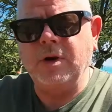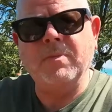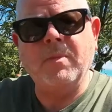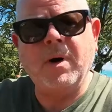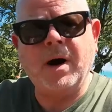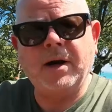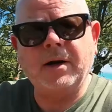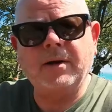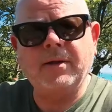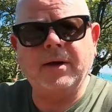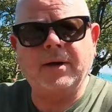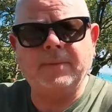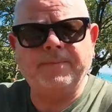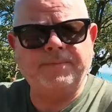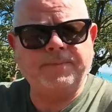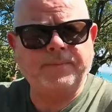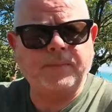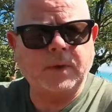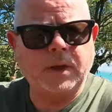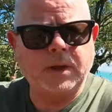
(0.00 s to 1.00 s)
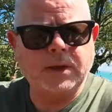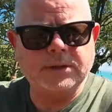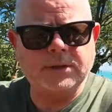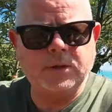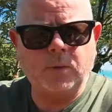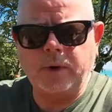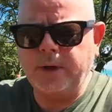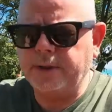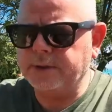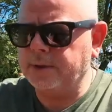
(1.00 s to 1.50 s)
remark that as
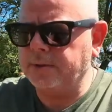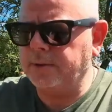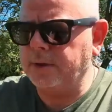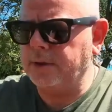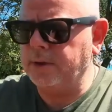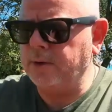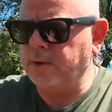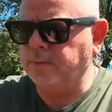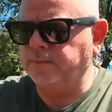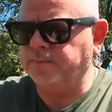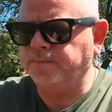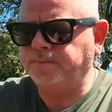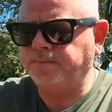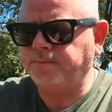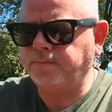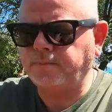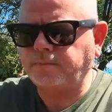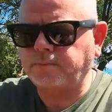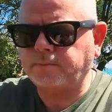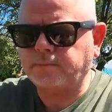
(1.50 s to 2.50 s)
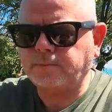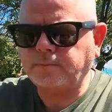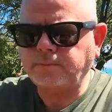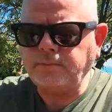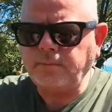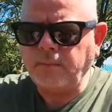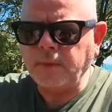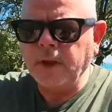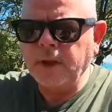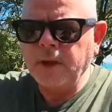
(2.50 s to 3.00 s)
to where it's going to go.
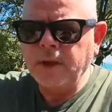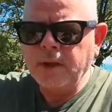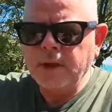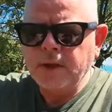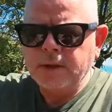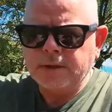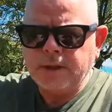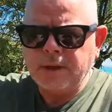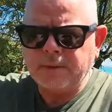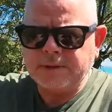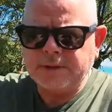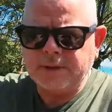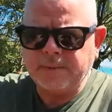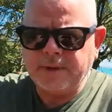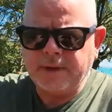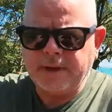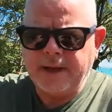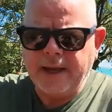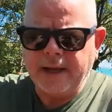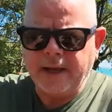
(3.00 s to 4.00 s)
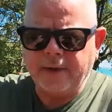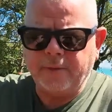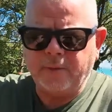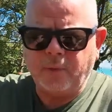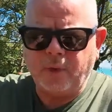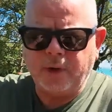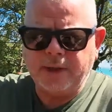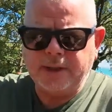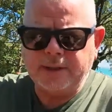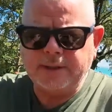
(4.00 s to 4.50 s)
So that was some of the
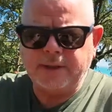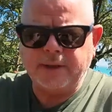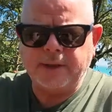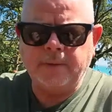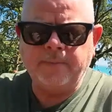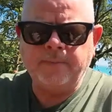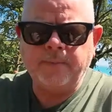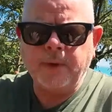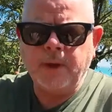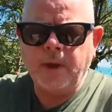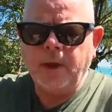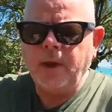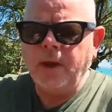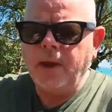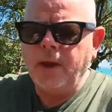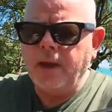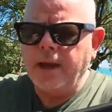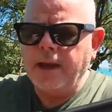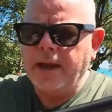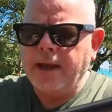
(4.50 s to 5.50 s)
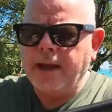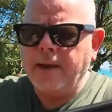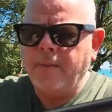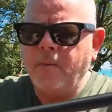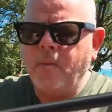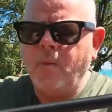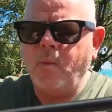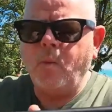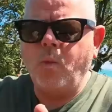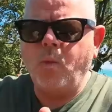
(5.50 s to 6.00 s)
negative points there.
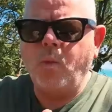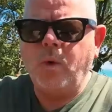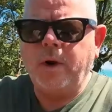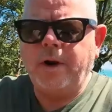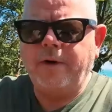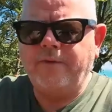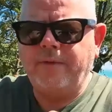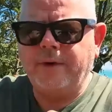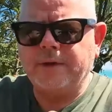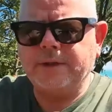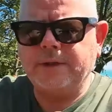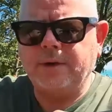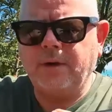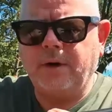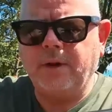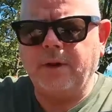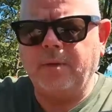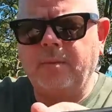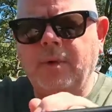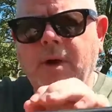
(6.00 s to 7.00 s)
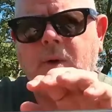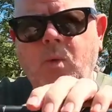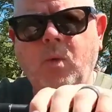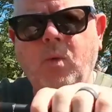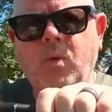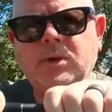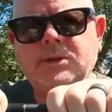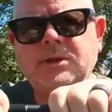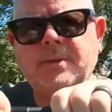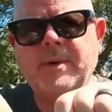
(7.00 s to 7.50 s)
When I first got them, I
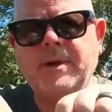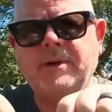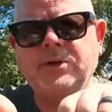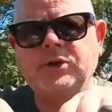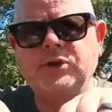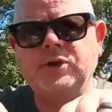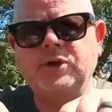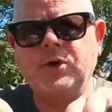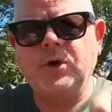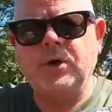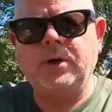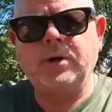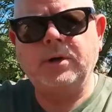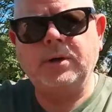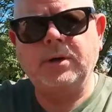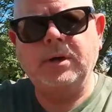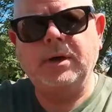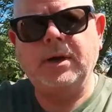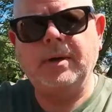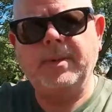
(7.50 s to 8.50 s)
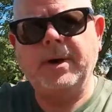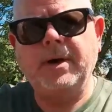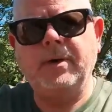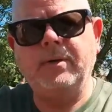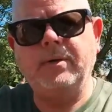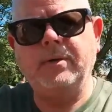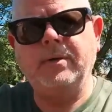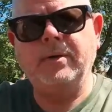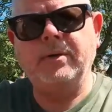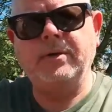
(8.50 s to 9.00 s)
was a bit unsure
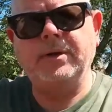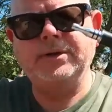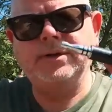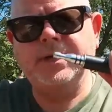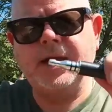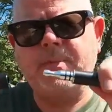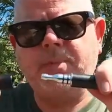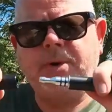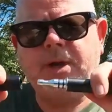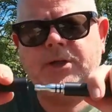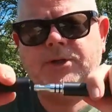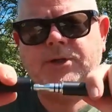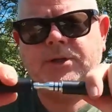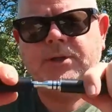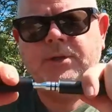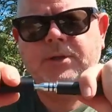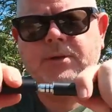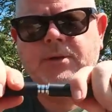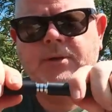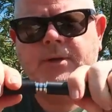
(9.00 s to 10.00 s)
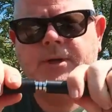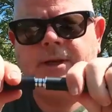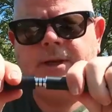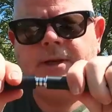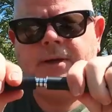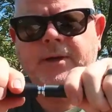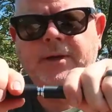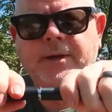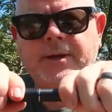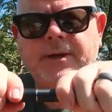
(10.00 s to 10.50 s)
about the separation on
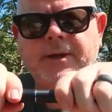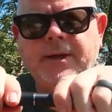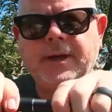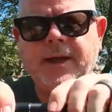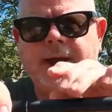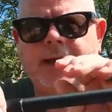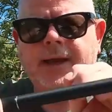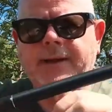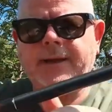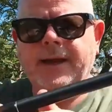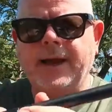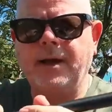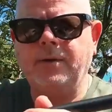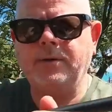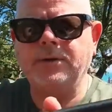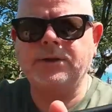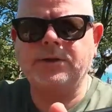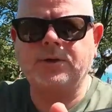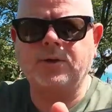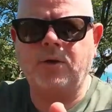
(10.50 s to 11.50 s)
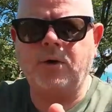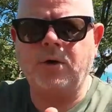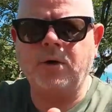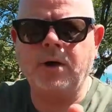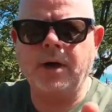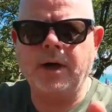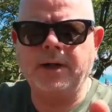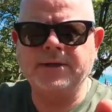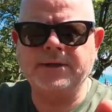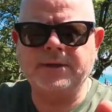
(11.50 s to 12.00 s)
here and how
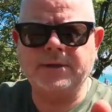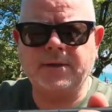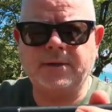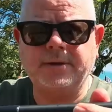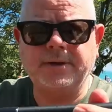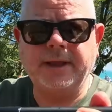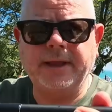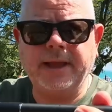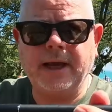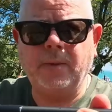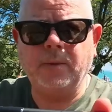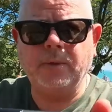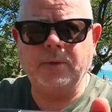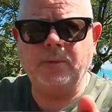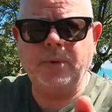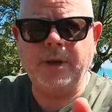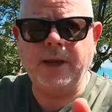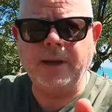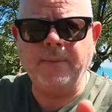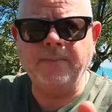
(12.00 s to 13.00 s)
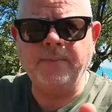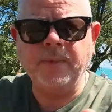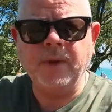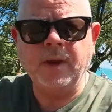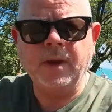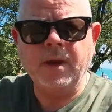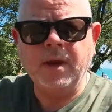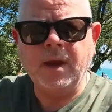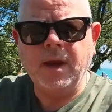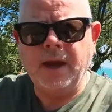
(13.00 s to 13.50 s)
strong and sturdy that would be.
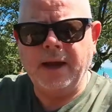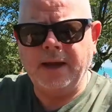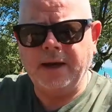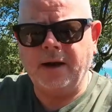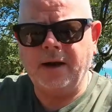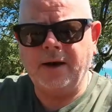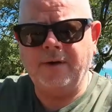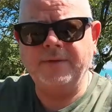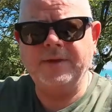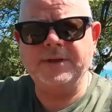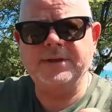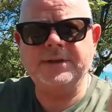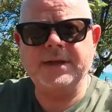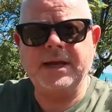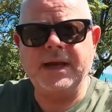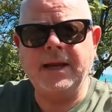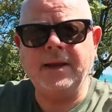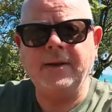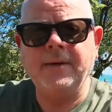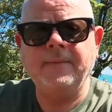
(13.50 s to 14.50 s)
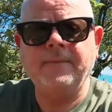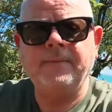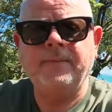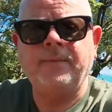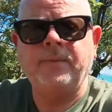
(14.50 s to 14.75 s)
And I have to say,